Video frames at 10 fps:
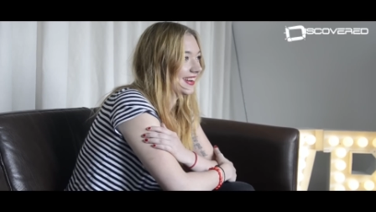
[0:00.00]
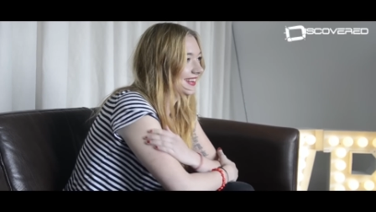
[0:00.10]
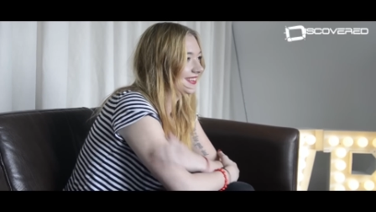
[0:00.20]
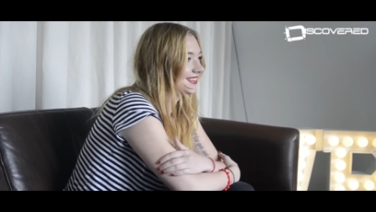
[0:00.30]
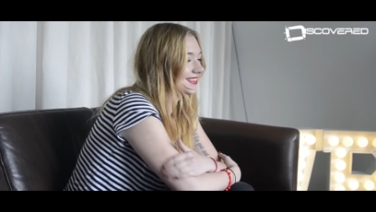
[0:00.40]

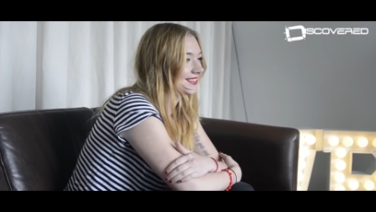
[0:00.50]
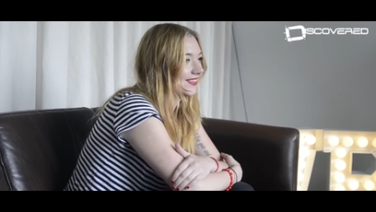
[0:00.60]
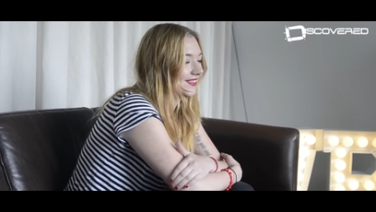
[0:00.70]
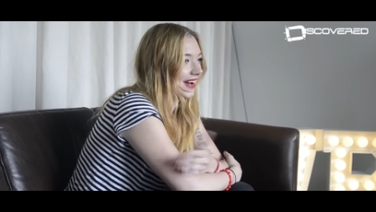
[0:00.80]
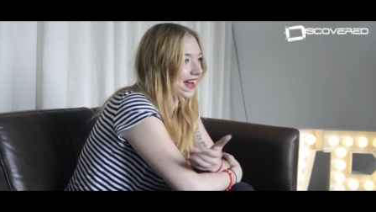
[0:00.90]
It's,
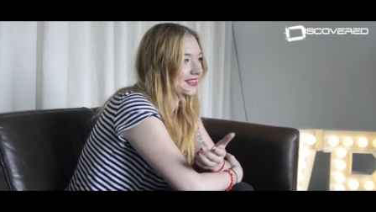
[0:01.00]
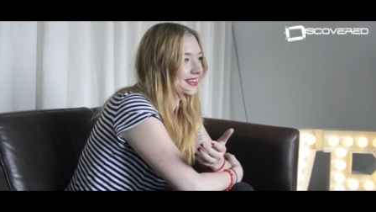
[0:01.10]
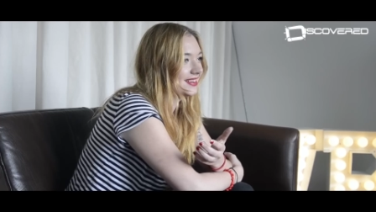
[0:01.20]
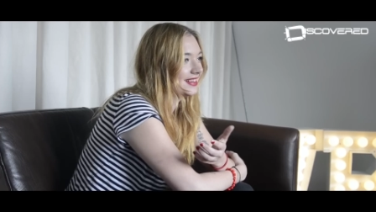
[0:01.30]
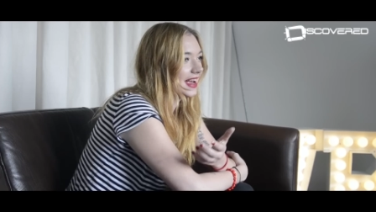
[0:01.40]
what else
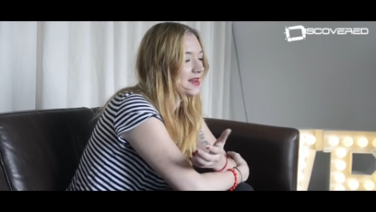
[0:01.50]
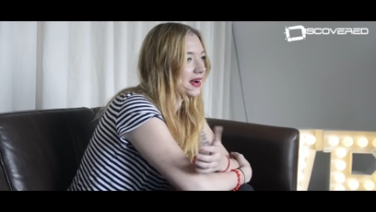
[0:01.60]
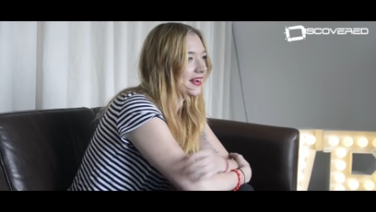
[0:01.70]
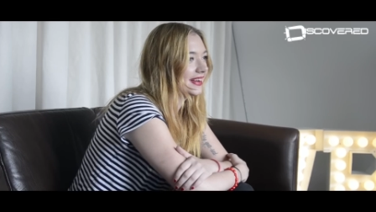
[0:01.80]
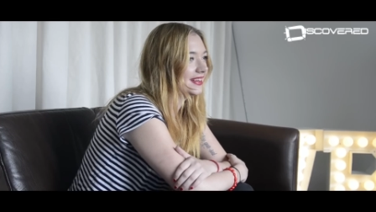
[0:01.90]
can you say
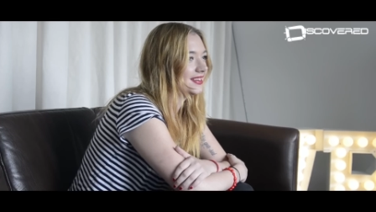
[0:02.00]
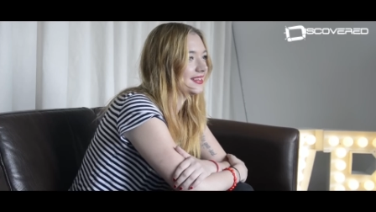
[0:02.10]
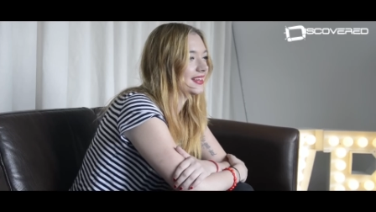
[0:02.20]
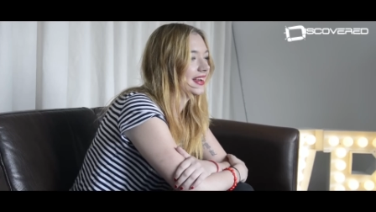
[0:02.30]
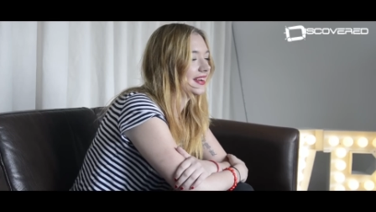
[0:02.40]
about it?
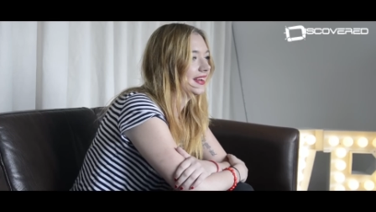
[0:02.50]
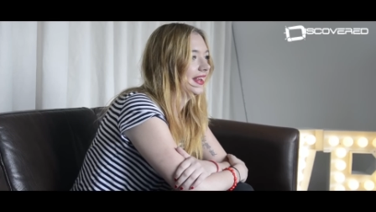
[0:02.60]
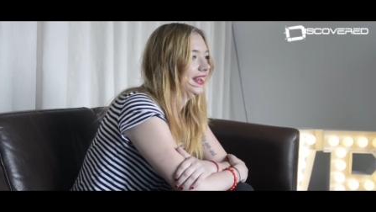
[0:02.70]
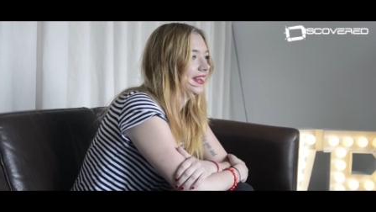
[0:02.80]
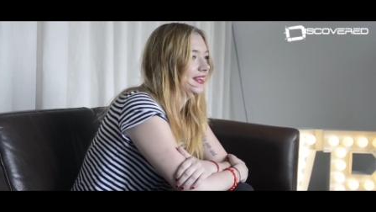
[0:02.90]
It's like,
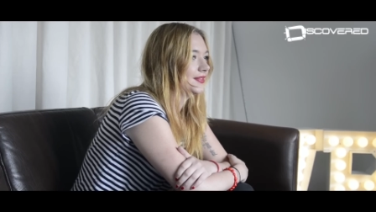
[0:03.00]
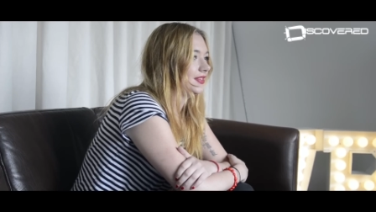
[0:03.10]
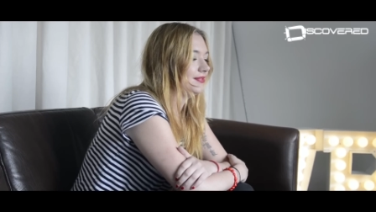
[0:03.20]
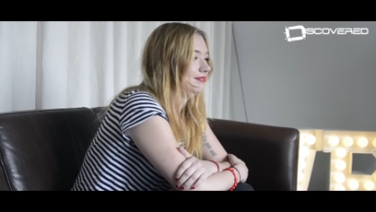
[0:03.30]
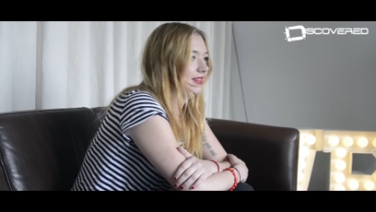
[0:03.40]

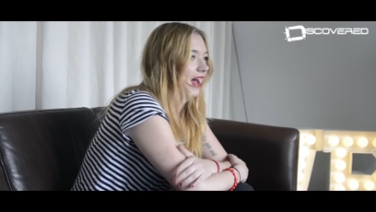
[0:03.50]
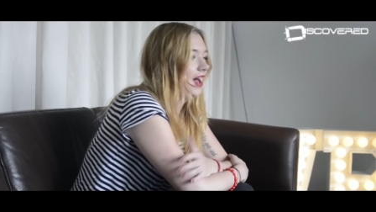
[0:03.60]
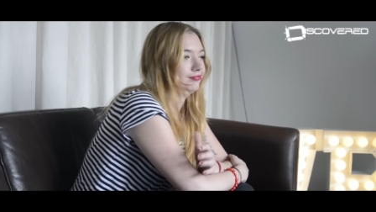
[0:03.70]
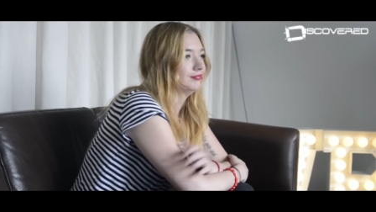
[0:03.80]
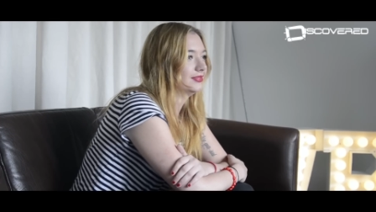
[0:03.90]

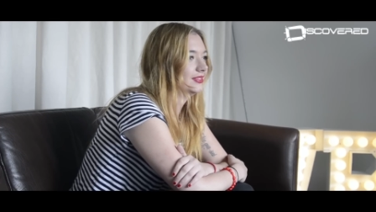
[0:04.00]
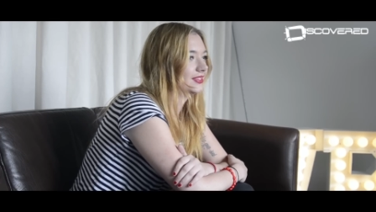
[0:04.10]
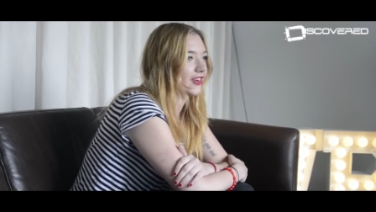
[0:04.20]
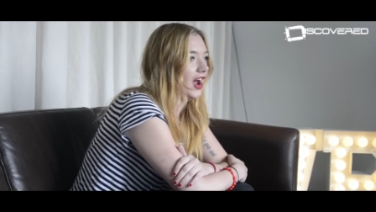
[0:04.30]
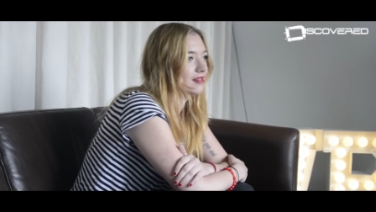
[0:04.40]
yeah,
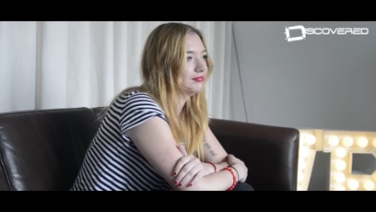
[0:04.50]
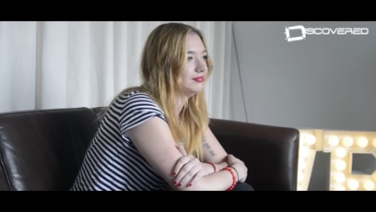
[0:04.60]
it's great.